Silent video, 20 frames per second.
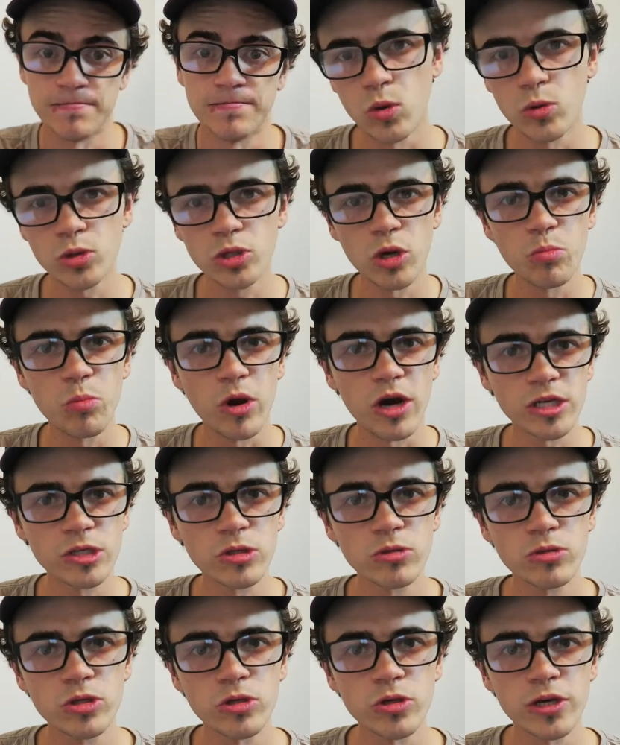Also,
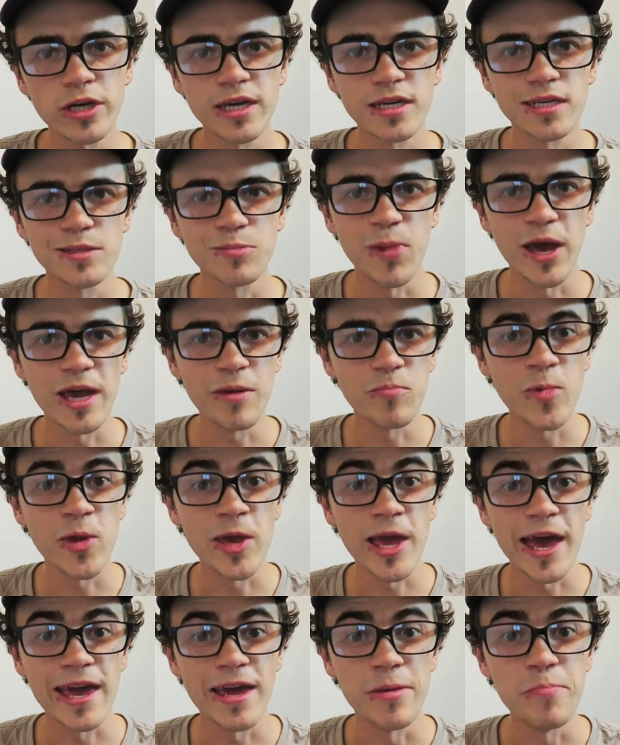bicycle touring has made
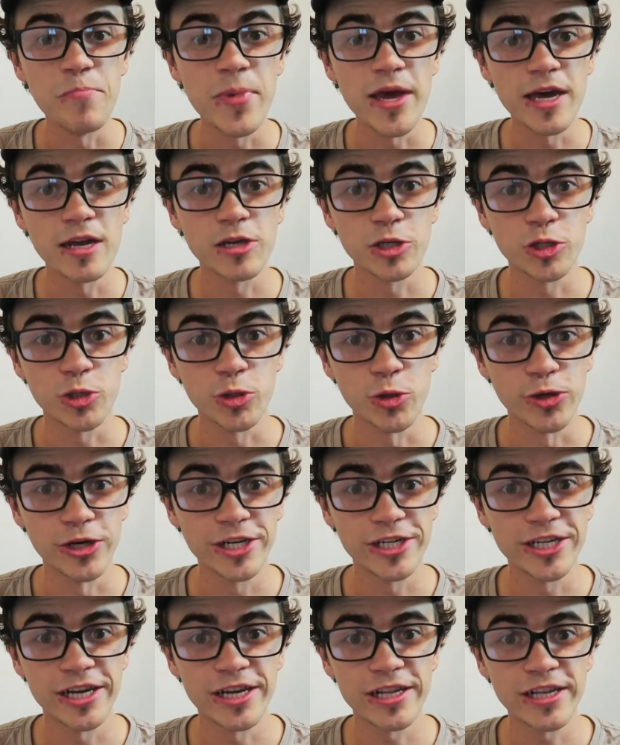me a better
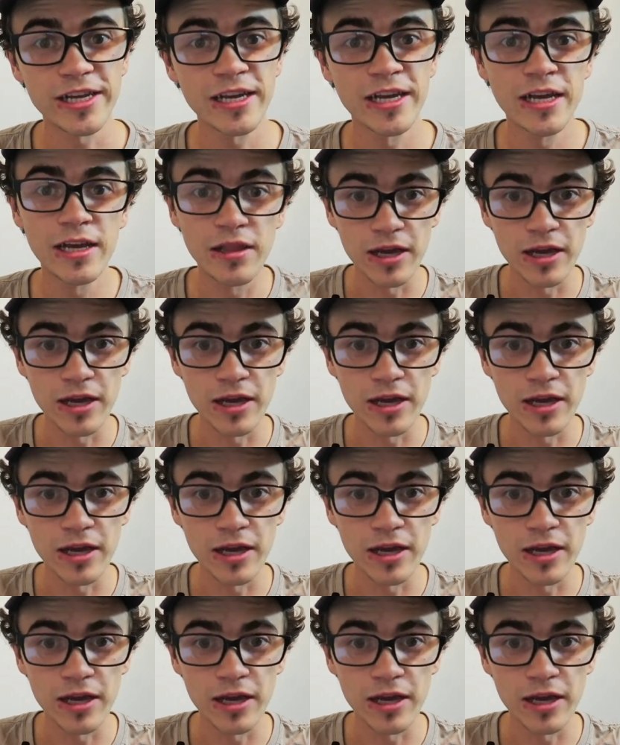storyteller.